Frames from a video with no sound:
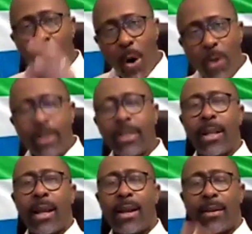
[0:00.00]

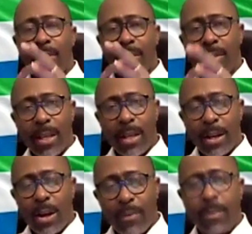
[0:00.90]
under
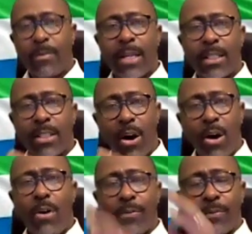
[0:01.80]
the government
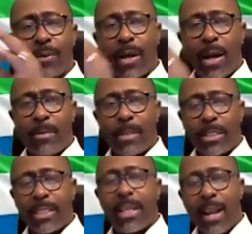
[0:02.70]
of
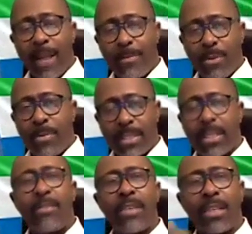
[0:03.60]
Siaka
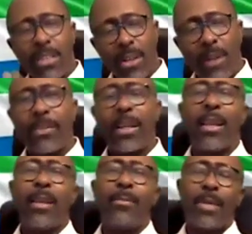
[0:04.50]
Stevens of the
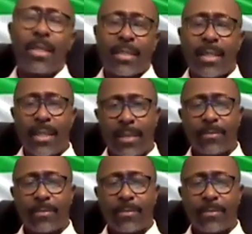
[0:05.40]
APC,